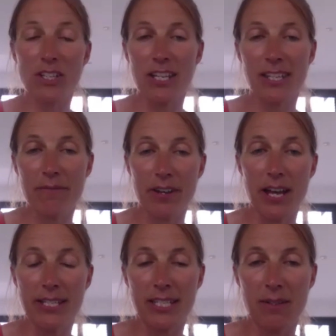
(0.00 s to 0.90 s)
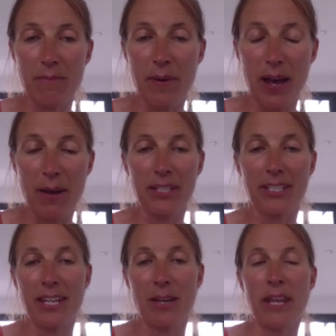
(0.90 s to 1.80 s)
to ask him first, but I'm going
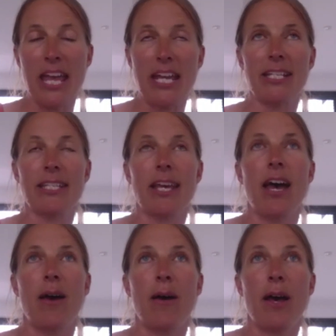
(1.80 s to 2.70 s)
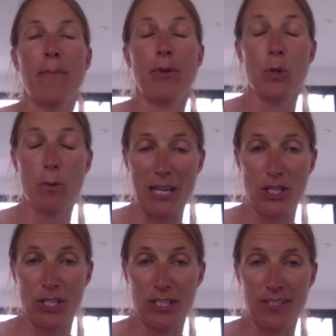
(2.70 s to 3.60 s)
to nominate Luke
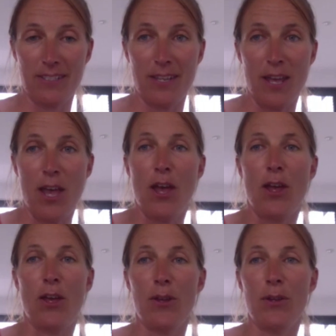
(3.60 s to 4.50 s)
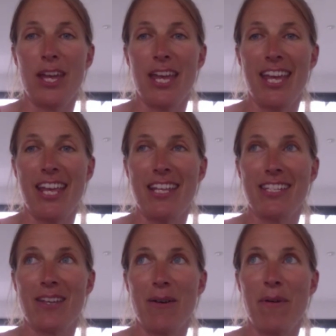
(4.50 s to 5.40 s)
Patience, who
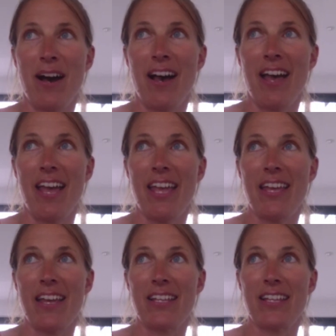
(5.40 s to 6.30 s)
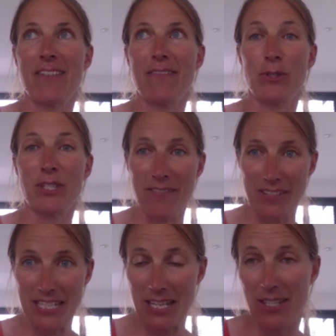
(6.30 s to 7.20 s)
is my
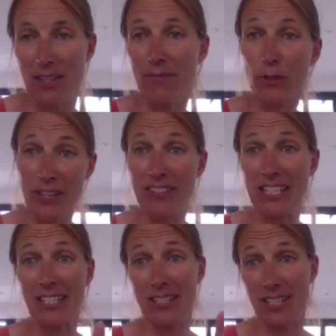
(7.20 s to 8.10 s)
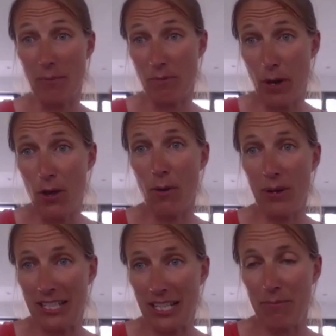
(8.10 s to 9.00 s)
470. So the 470 is the type of boat I
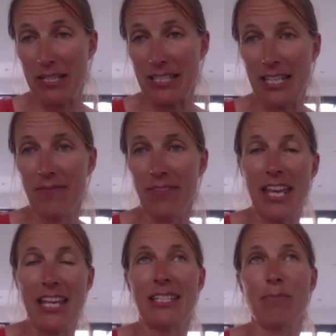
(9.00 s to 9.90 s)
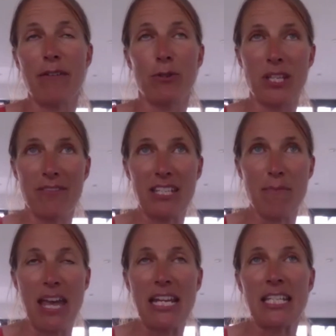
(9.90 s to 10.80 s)
went to the Olympics in. He's my 470
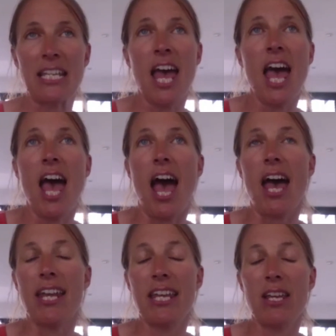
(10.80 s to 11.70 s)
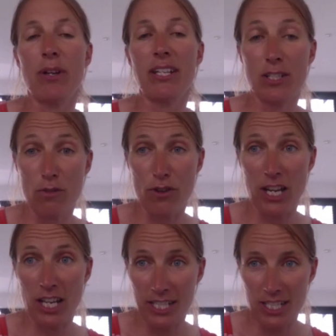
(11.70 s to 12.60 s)
mate, and he won a silver
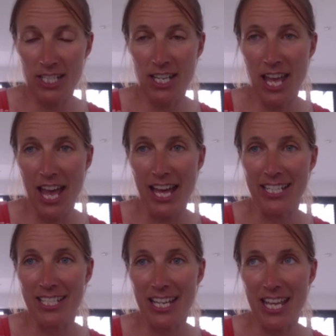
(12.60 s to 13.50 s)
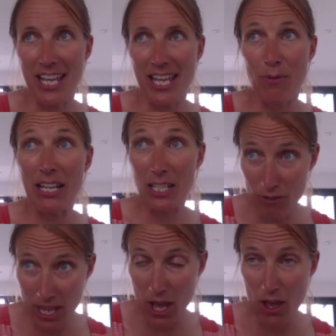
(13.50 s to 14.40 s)
in London, and it went to
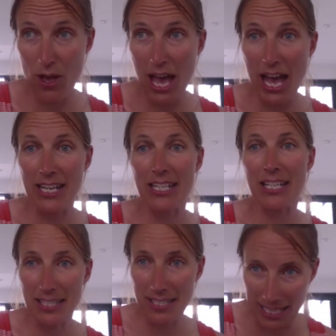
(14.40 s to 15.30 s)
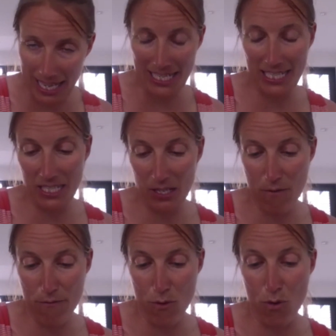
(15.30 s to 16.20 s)
Rio and is selected
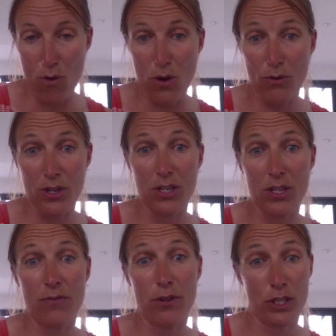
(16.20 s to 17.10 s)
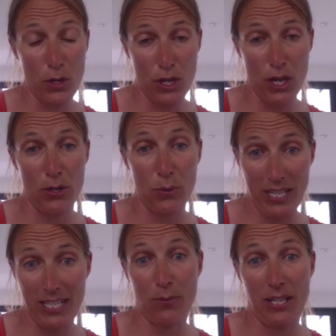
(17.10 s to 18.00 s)
for Tokyo
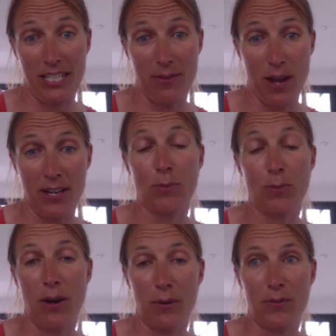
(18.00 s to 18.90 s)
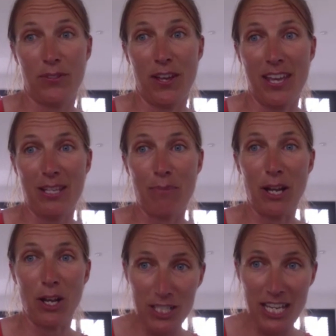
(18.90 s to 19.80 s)
2021 as well. So he's been
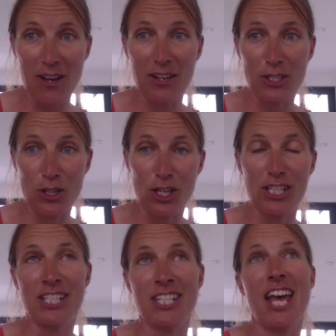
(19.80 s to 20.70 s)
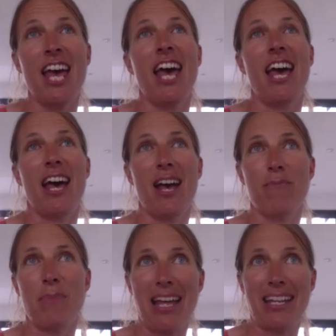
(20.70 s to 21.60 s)
in lockdown in Scotland
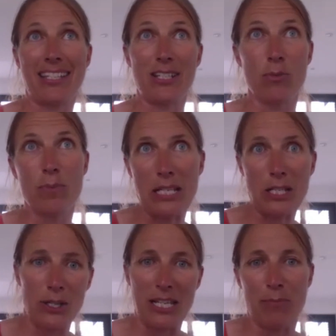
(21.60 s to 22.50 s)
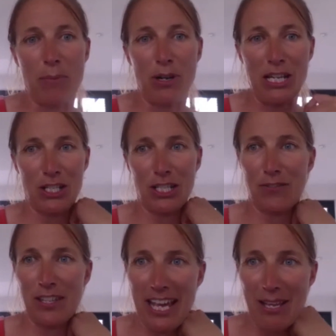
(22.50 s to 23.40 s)
and still been doing his preparations
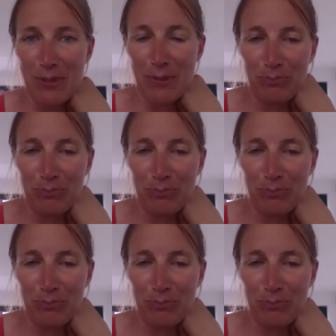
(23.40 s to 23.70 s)
for the games.